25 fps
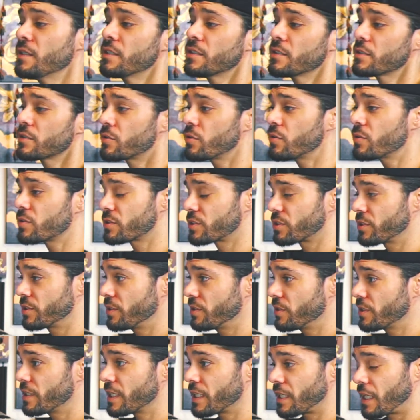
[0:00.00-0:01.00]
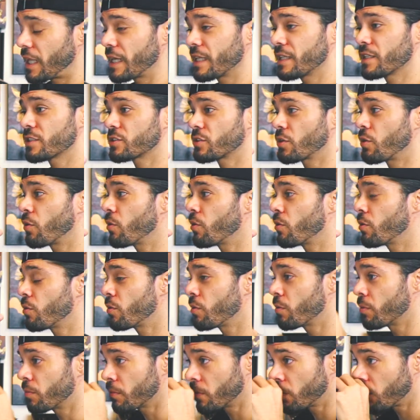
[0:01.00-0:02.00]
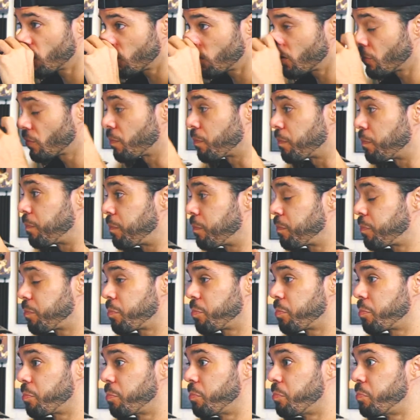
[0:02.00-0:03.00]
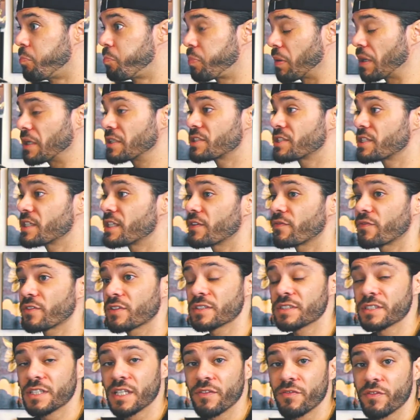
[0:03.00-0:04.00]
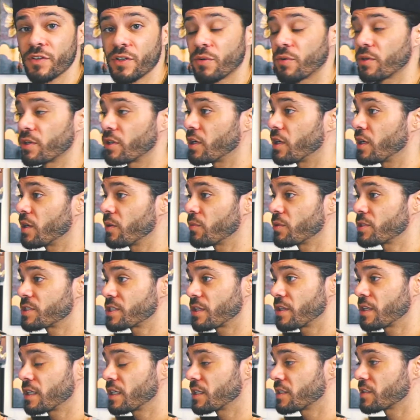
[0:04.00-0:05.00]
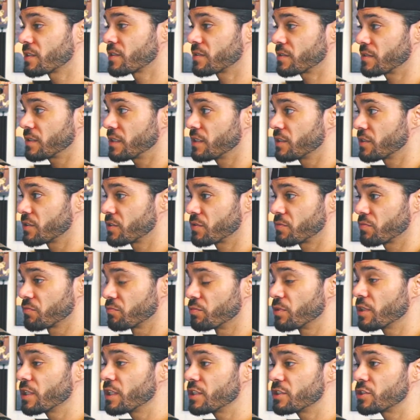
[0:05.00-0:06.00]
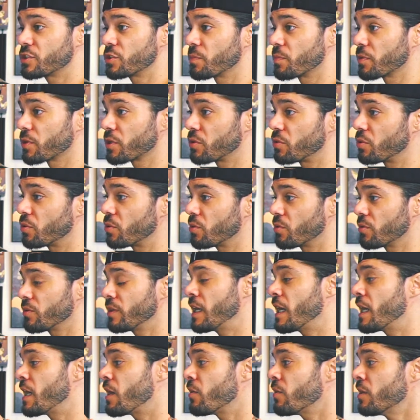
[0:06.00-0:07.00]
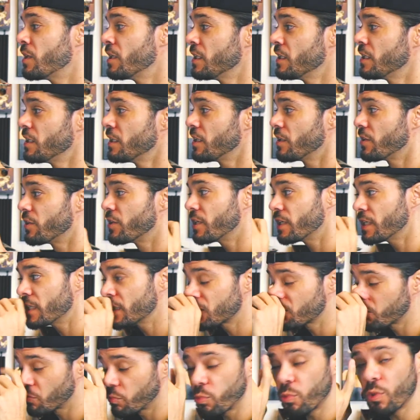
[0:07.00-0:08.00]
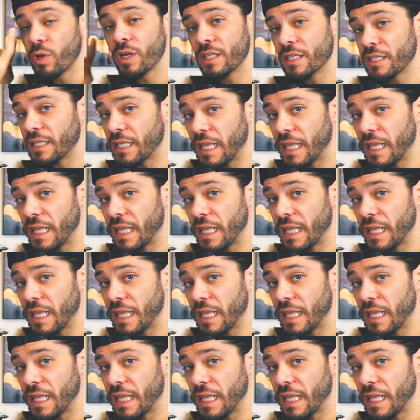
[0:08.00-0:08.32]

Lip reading: Cool. So you get like this whole bunch of different stuff going on, which I think is really super cool. Now, there is one